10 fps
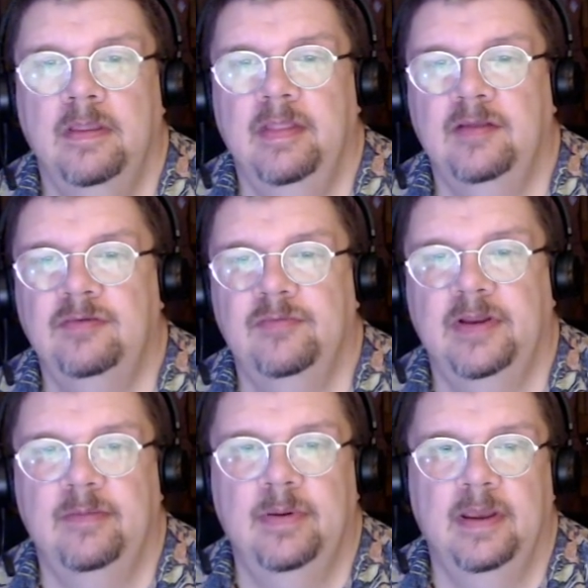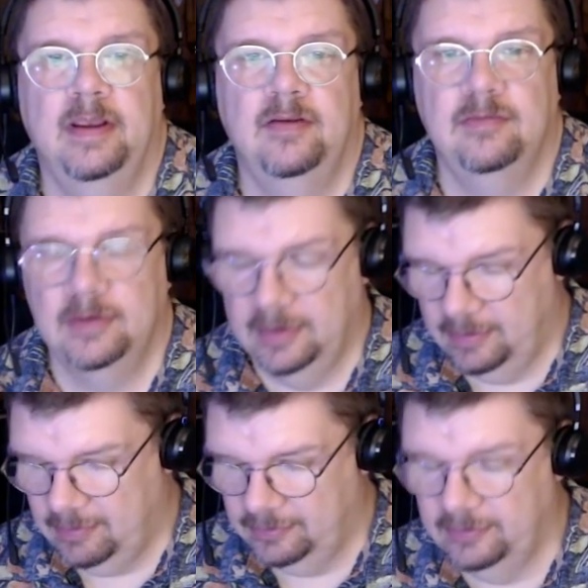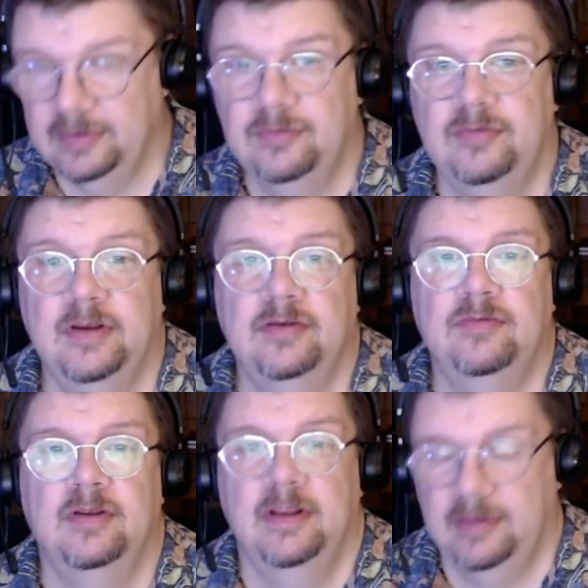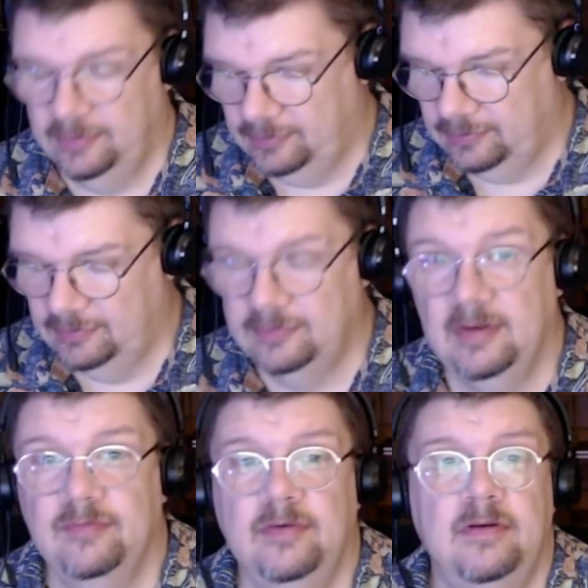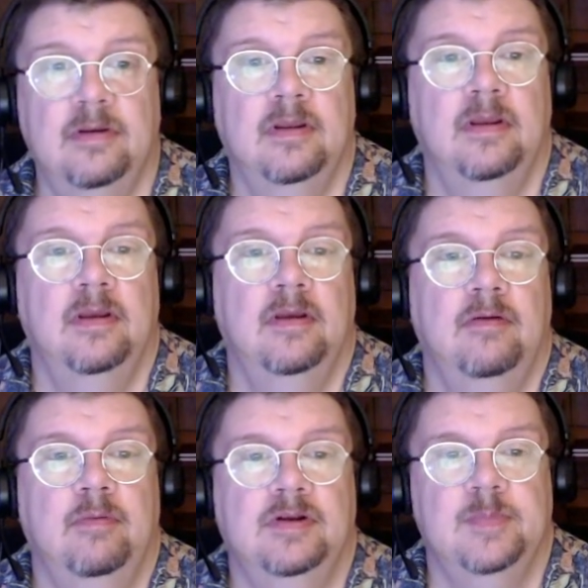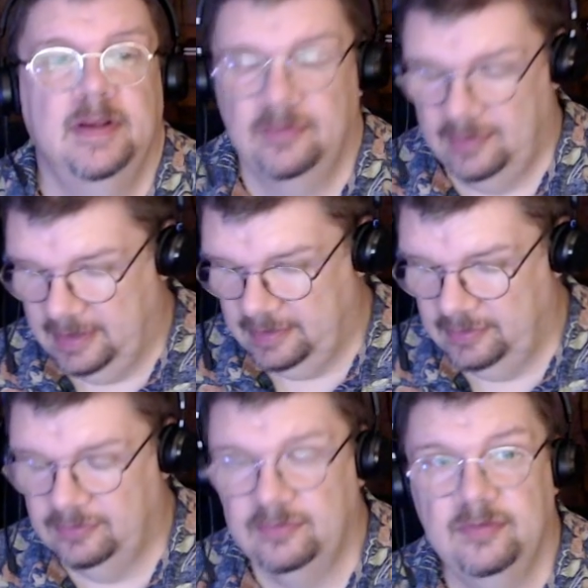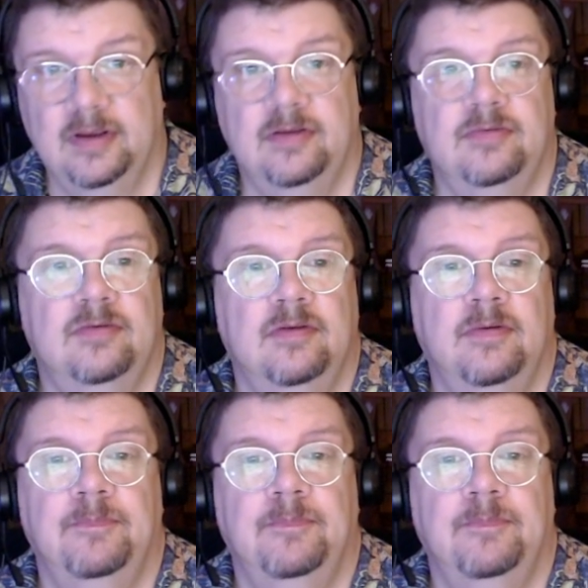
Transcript: That 7, 8 pair is looking across at this 6 and this 7, which makes that a 6.